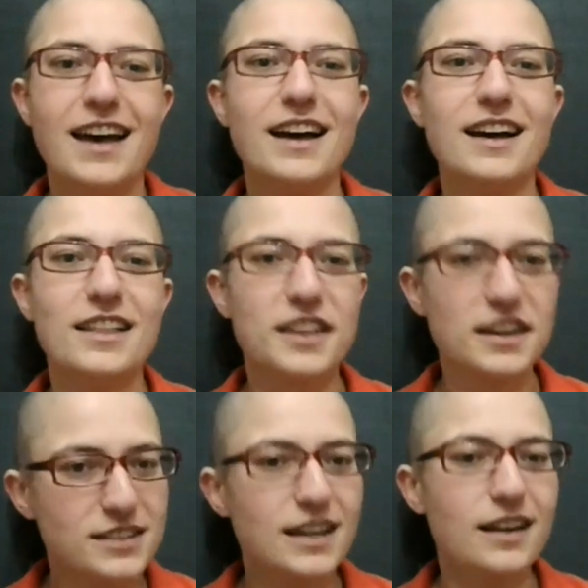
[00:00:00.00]
Uh,
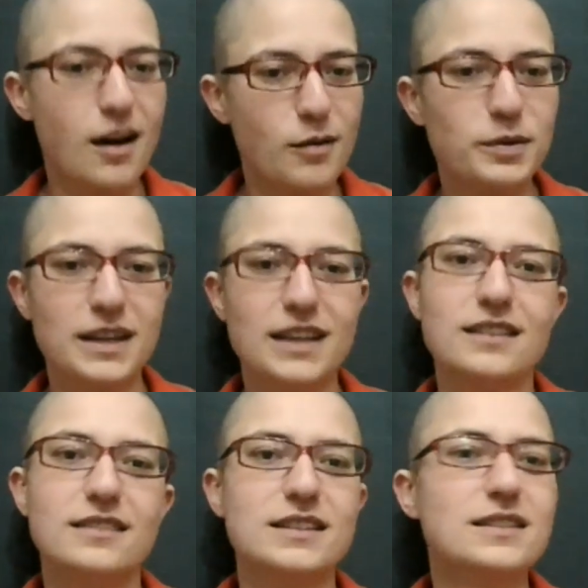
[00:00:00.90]
there's a company.
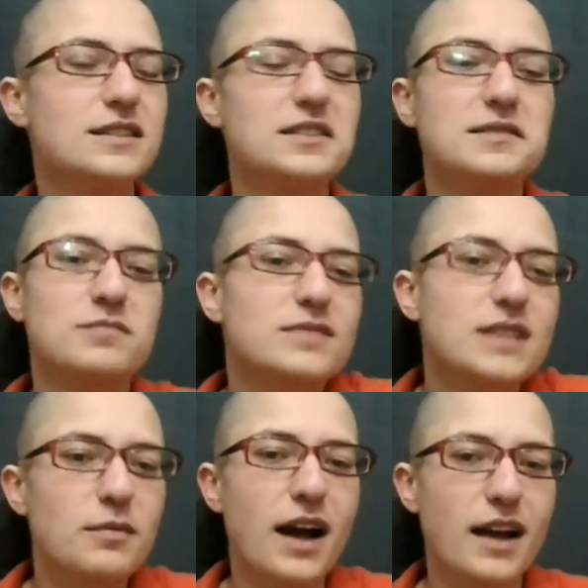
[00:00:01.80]
This is
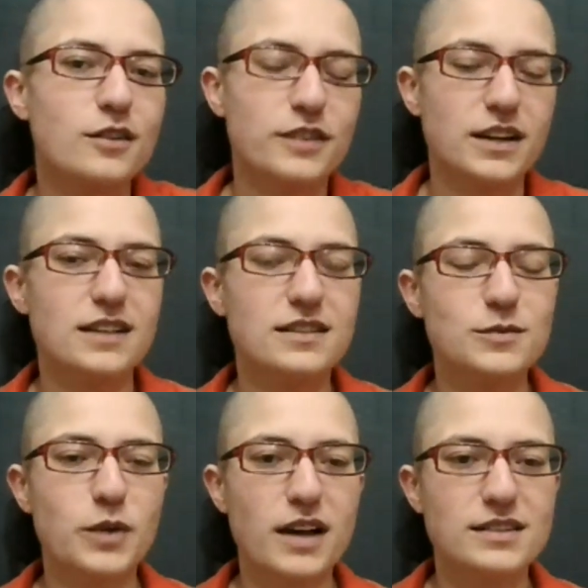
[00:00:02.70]
some kind of an
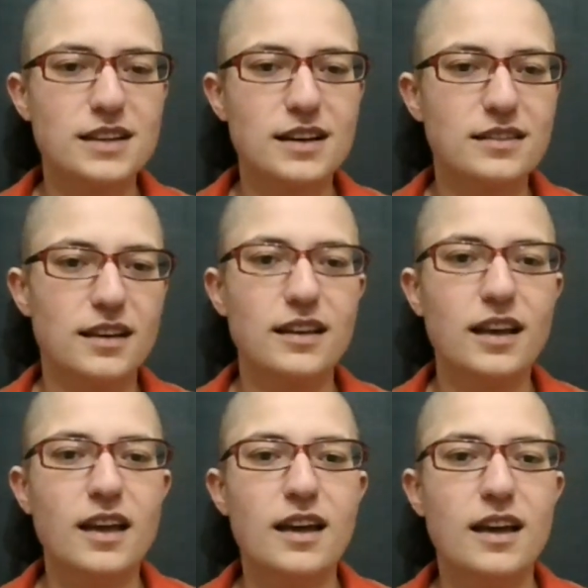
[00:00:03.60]
enterprise, I think,
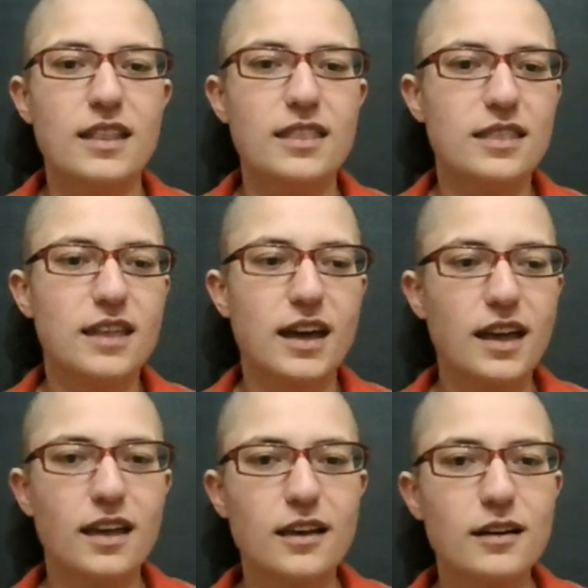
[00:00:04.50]
and
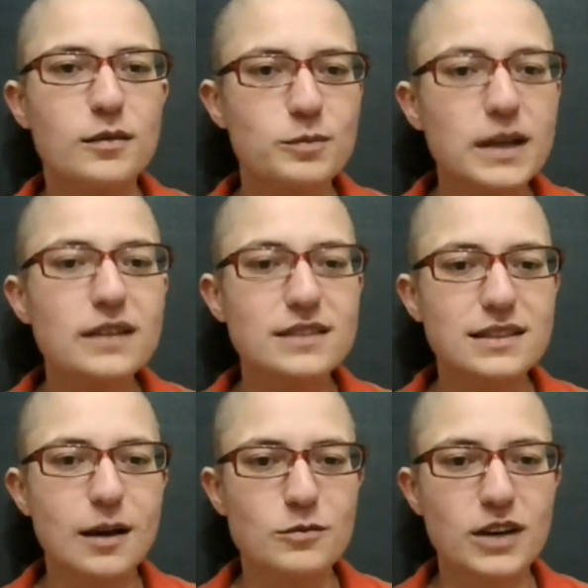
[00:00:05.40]
they built
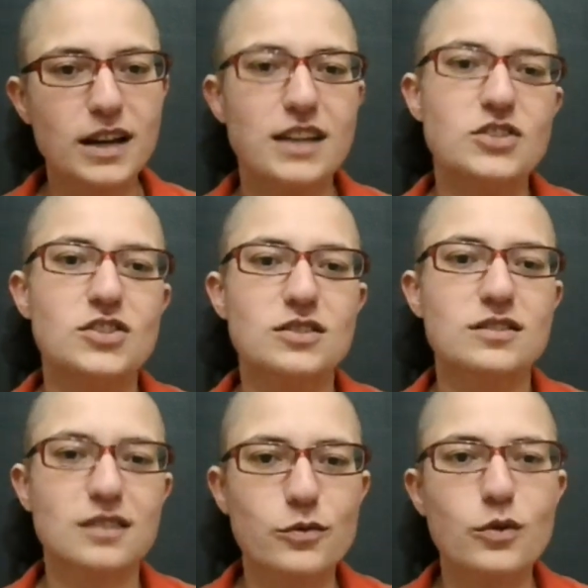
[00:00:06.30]
some village.
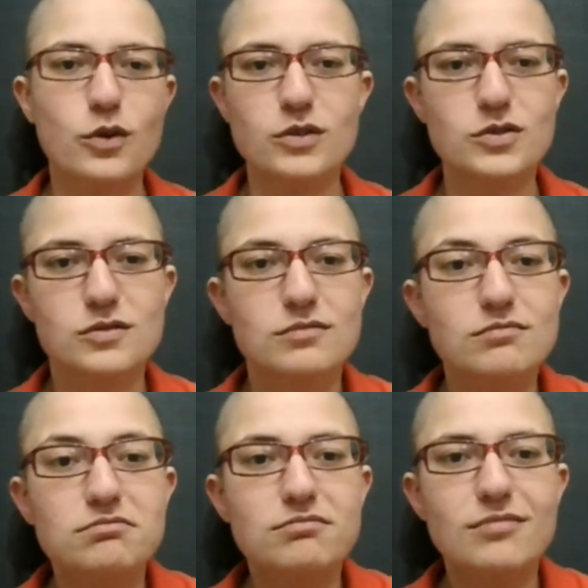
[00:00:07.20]
Of course,
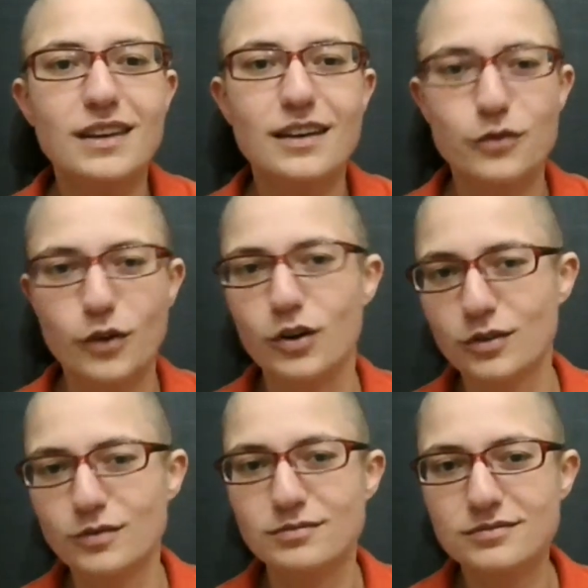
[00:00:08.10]

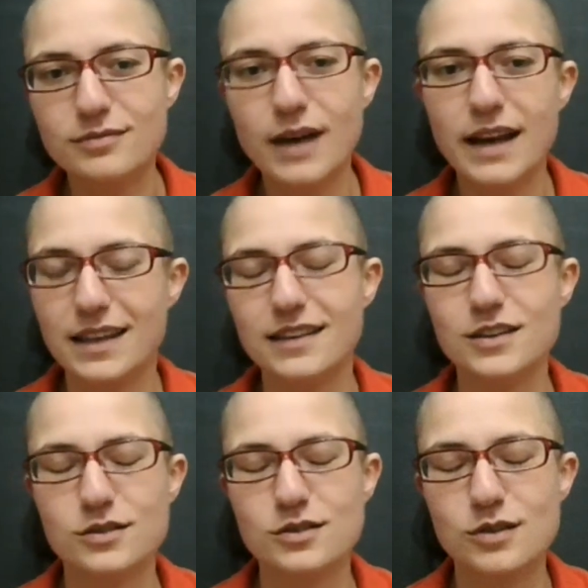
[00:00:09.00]
for money,
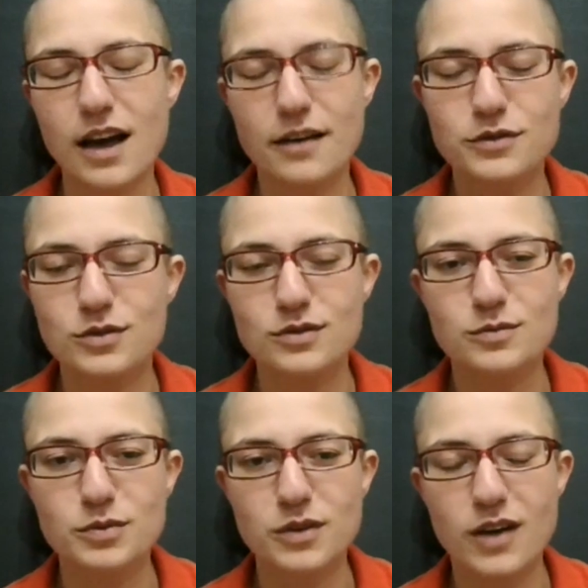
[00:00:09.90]
you, you have to
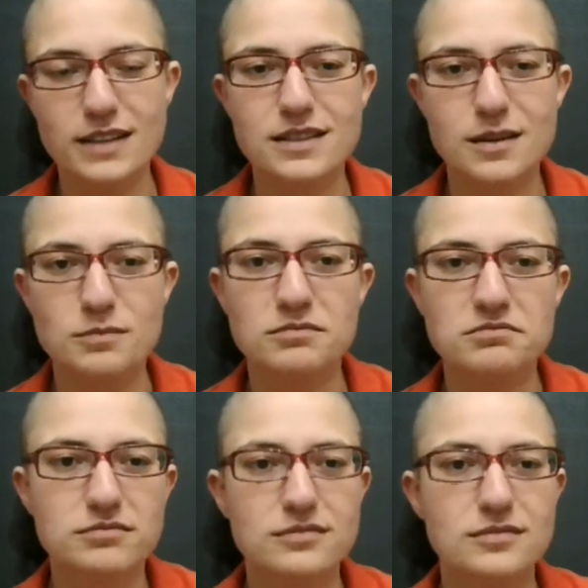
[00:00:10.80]
provide some
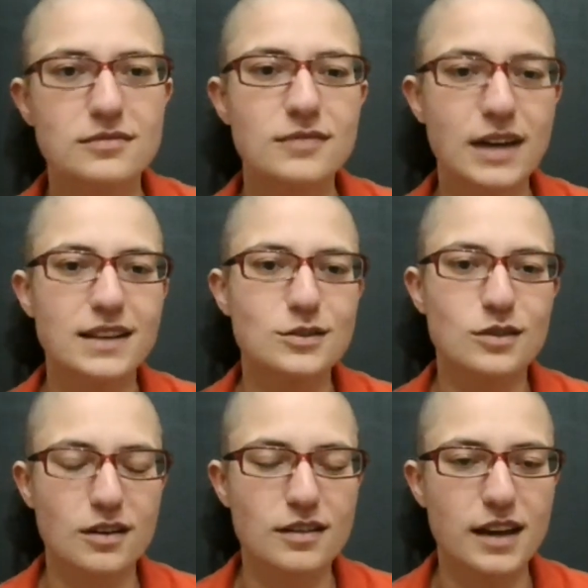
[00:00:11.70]
money
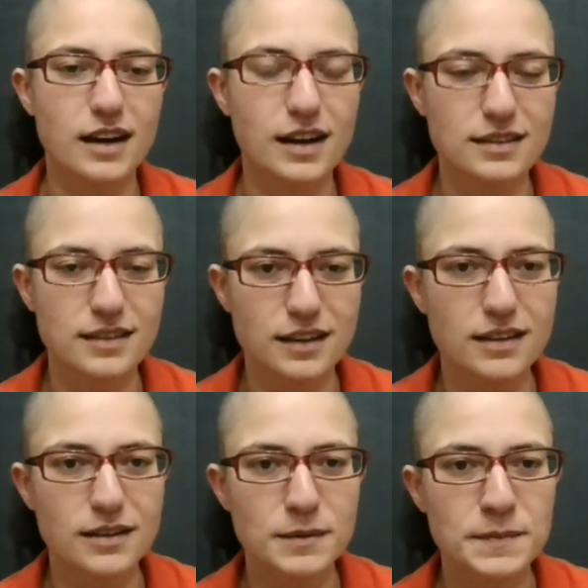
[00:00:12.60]
to go there. I think.